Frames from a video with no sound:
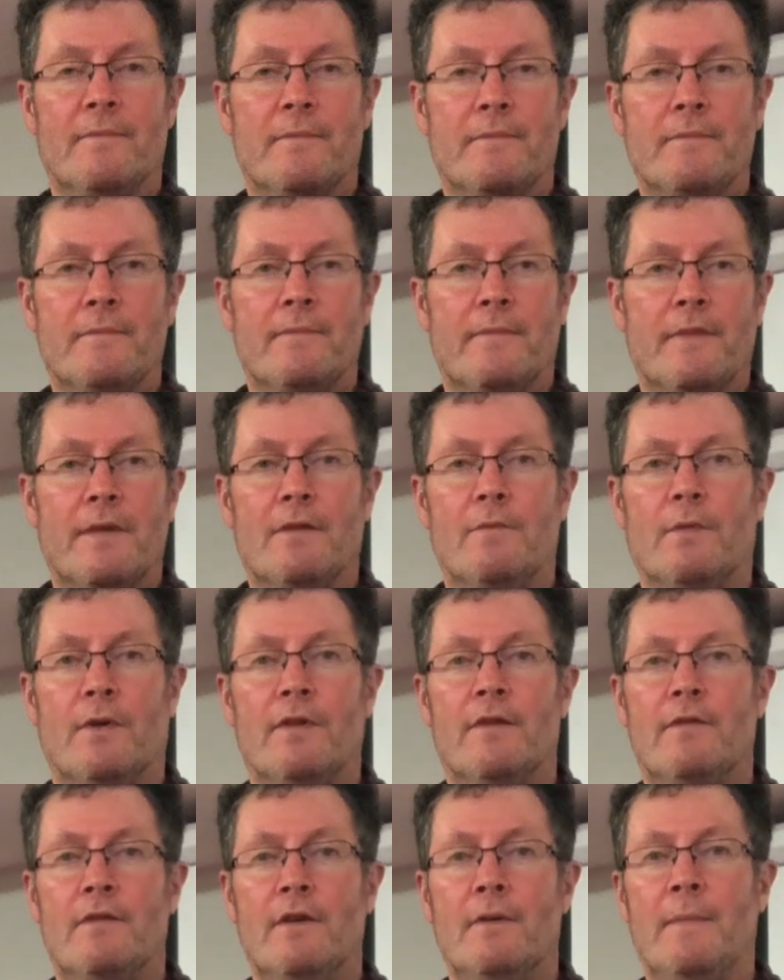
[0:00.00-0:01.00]
It was
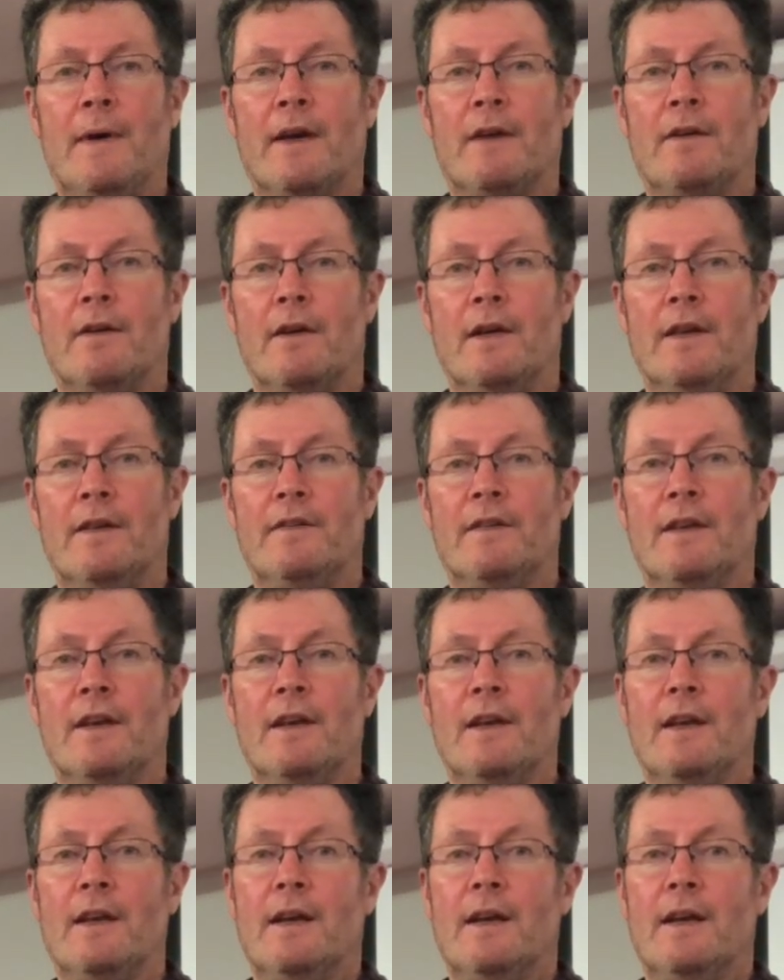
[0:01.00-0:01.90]
one or two of my colleagues,